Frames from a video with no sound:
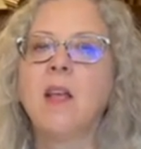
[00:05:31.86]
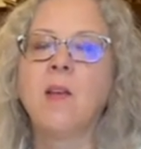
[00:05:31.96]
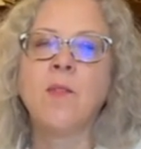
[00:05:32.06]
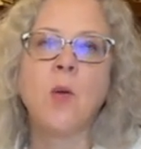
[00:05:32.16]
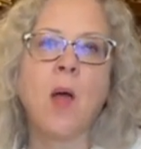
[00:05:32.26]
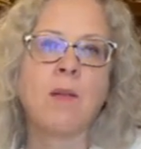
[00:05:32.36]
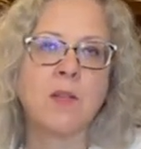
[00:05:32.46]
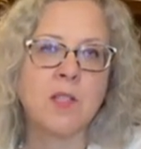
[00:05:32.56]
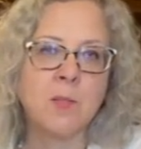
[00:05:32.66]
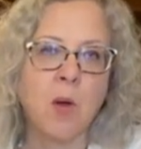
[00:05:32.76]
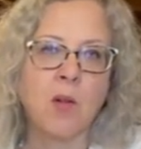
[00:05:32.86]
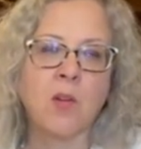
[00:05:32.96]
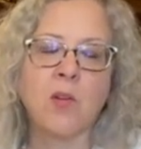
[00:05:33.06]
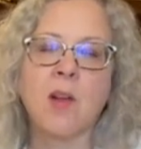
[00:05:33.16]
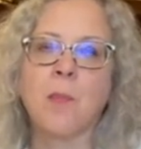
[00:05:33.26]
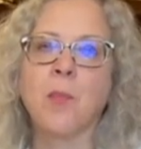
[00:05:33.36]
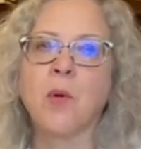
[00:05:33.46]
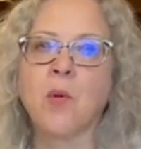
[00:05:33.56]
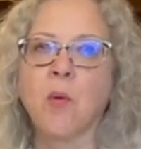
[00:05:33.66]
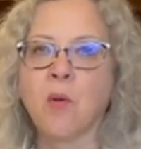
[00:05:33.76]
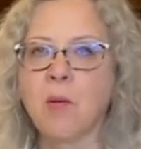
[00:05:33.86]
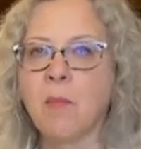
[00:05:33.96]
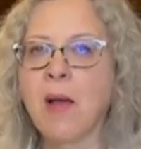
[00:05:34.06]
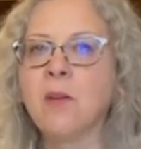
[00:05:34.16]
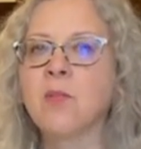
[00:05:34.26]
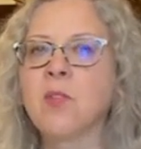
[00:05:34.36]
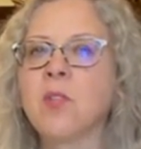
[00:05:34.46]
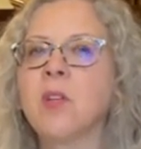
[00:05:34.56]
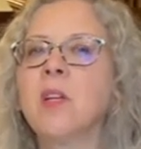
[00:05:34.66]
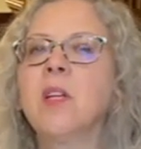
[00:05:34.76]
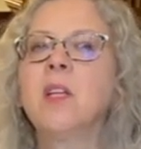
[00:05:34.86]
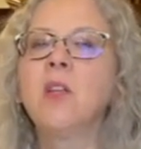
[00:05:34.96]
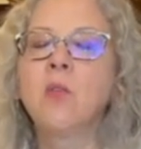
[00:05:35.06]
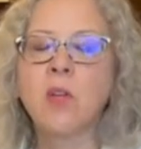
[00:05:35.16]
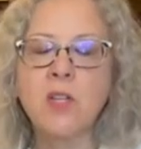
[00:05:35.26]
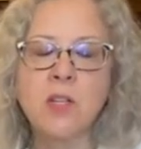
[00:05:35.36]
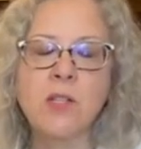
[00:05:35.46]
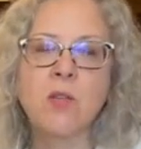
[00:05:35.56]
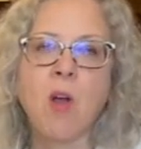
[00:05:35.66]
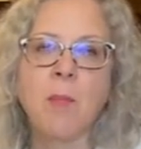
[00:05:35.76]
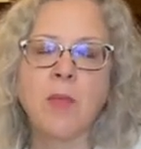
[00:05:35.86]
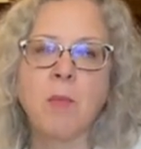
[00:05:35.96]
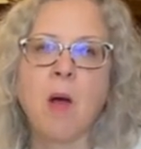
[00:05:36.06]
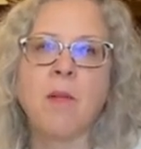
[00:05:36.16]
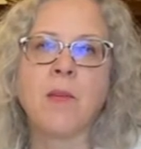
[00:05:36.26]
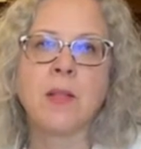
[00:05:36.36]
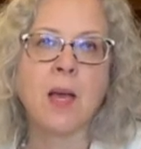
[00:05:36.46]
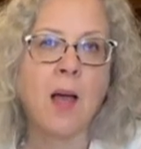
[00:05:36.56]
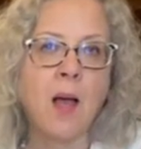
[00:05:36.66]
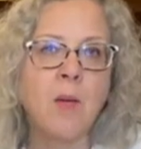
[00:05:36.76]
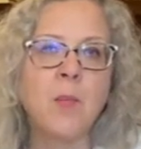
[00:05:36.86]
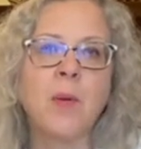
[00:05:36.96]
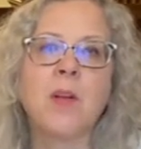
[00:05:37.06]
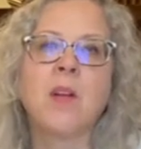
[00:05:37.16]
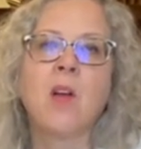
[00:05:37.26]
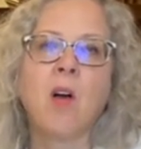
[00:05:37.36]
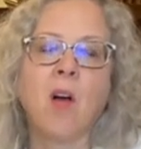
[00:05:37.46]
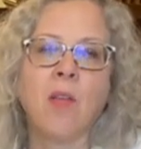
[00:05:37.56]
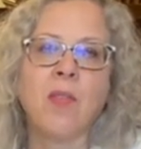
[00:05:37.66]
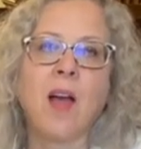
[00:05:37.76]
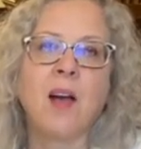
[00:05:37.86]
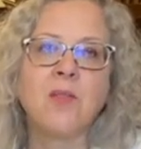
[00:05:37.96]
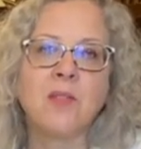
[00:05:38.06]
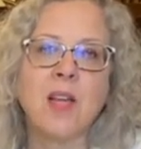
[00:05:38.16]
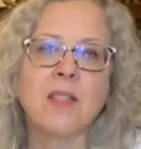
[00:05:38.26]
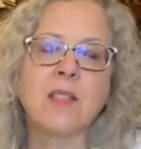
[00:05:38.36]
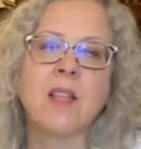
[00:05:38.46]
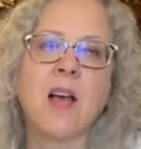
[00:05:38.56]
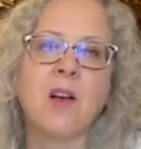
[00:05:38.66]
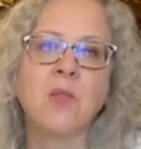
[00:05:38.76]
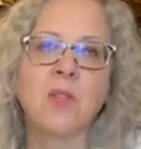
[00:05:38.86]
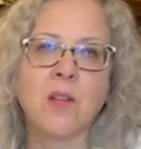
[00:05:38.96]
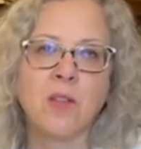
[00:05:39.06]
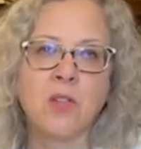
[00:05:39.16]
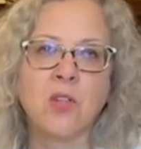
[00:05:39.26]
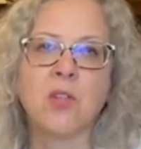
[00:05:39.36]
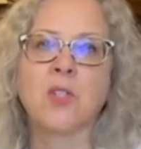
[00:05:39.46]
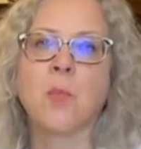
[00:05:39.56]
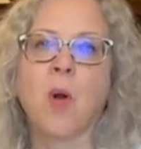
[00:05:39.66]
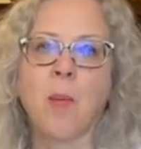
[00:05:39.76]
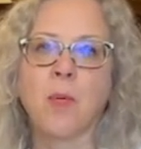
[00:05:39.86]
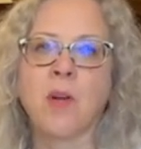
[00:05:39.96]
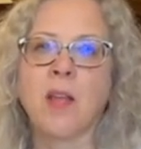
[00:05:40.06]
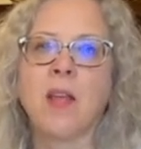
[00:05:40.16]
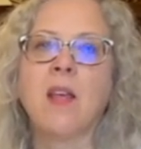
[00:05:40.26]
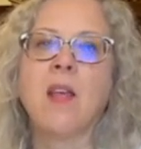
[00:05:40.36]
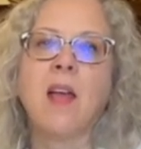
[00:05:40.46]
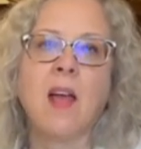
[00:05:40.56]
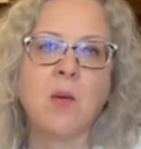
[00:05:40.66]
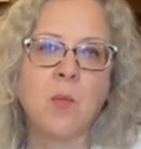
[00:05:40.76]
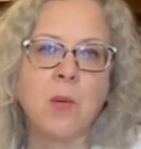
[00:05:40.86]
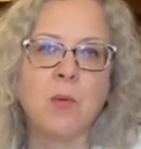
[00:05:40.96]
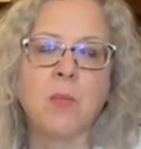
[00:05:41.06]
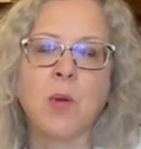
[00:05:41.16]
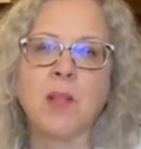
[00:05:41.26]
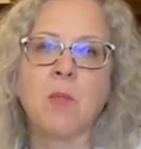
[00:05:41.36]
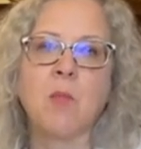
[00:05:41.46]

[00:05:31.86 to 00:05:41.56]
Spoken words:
If you have a smaller number or amount, you can just drop them off at the hub on the house, that's the house on the church property, and we will bring them